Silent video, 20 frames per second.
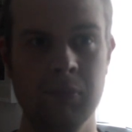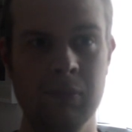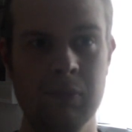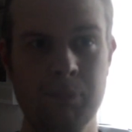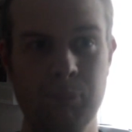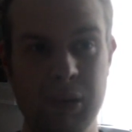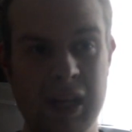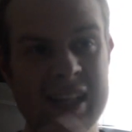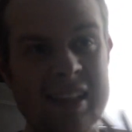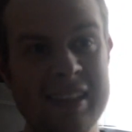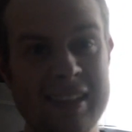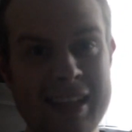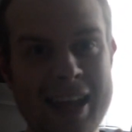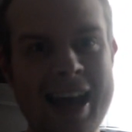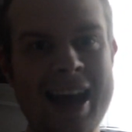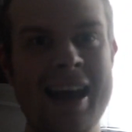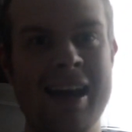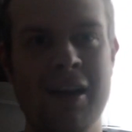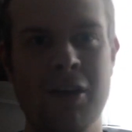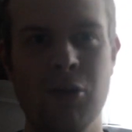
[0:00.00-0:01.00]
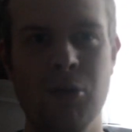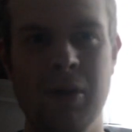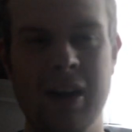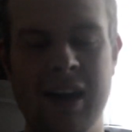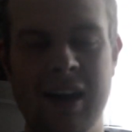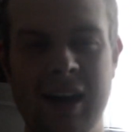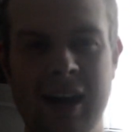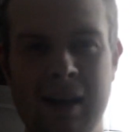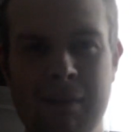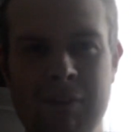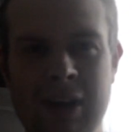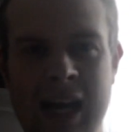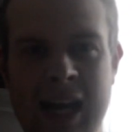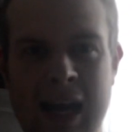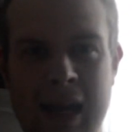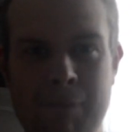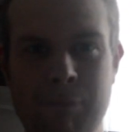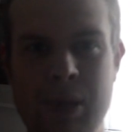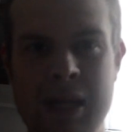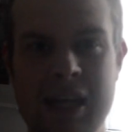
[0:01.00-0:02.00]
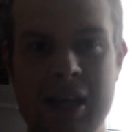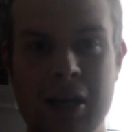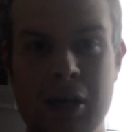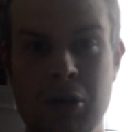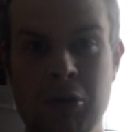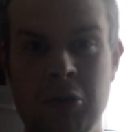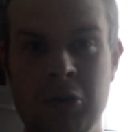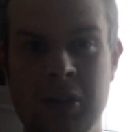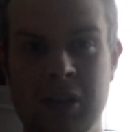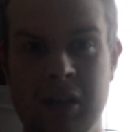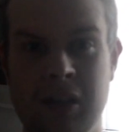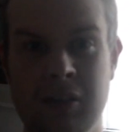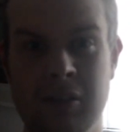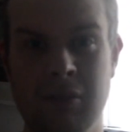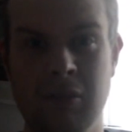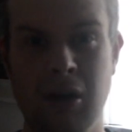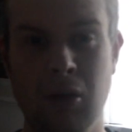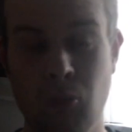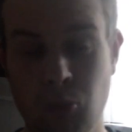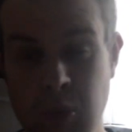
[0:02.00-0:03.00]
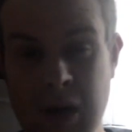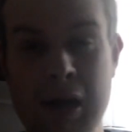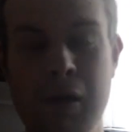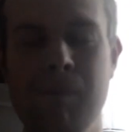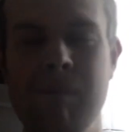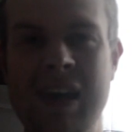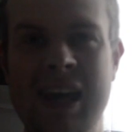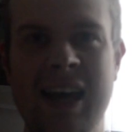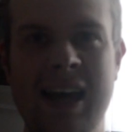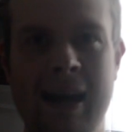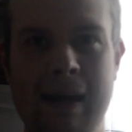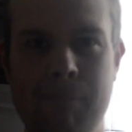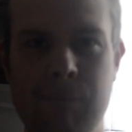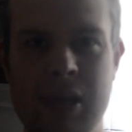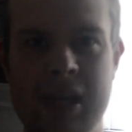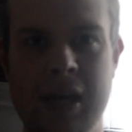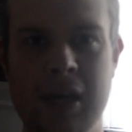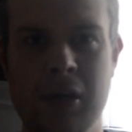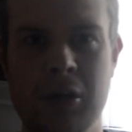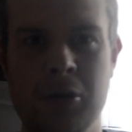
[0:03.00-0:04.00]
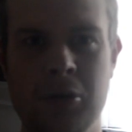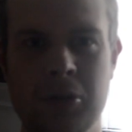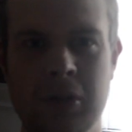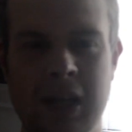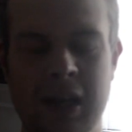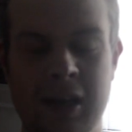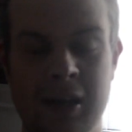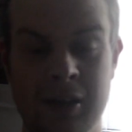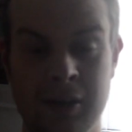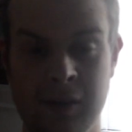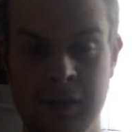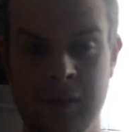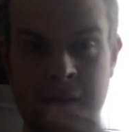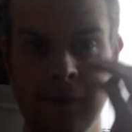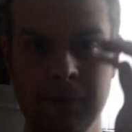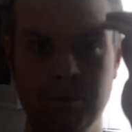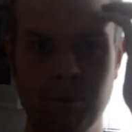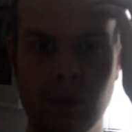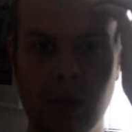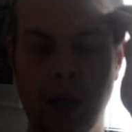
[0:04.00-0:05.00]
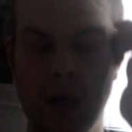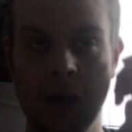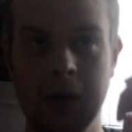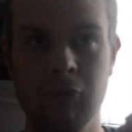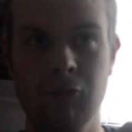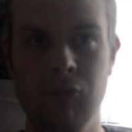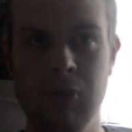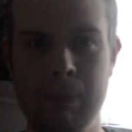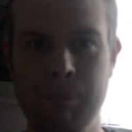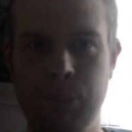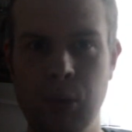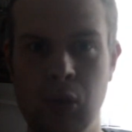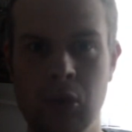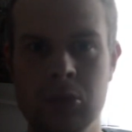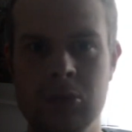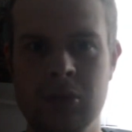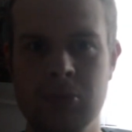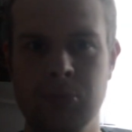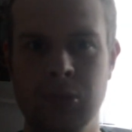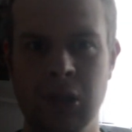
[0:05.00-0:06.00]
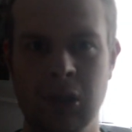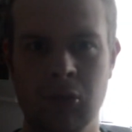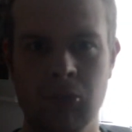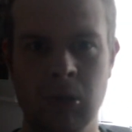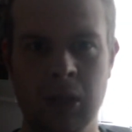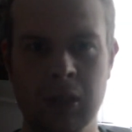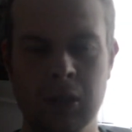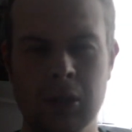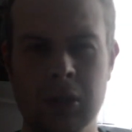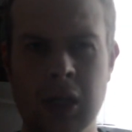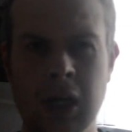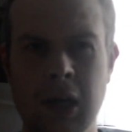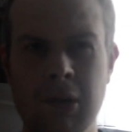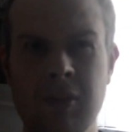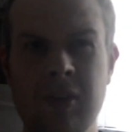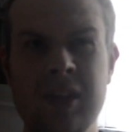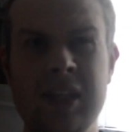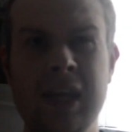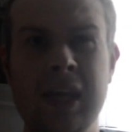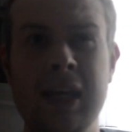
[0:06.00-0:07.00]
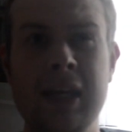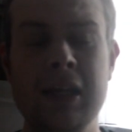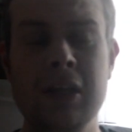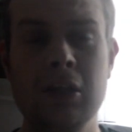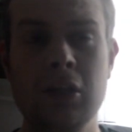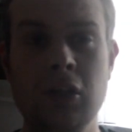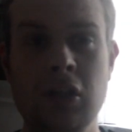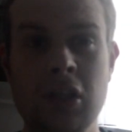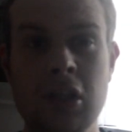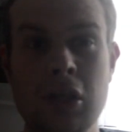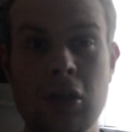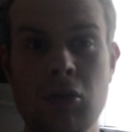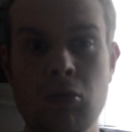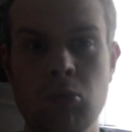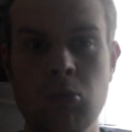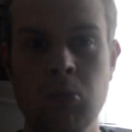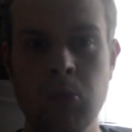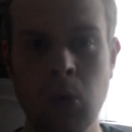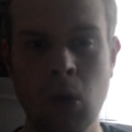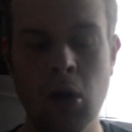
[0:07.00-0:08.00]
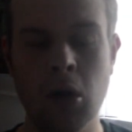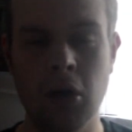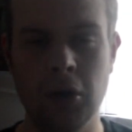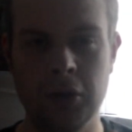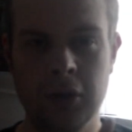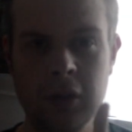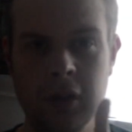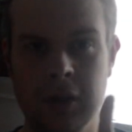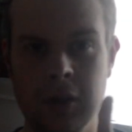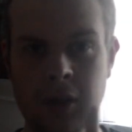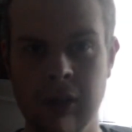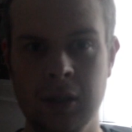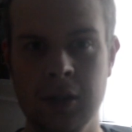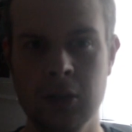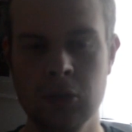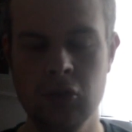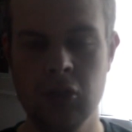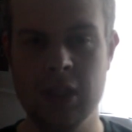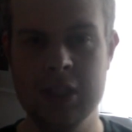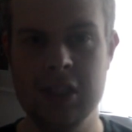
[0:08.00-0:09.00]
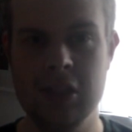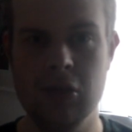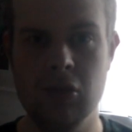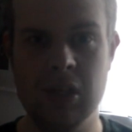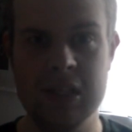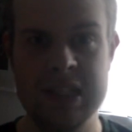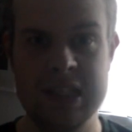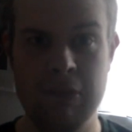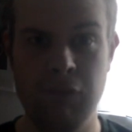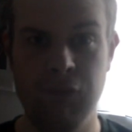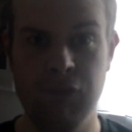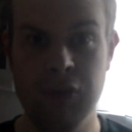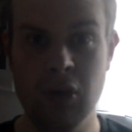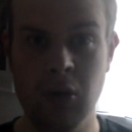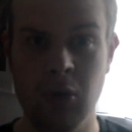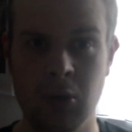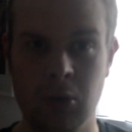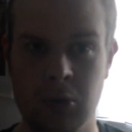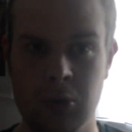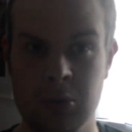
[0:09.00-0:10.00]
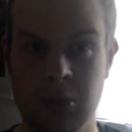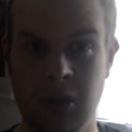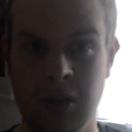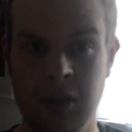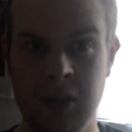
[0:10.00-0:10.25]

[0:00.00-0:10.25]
But now I'm will be a happy owner of the Porterbrook one coming in Q1 2024.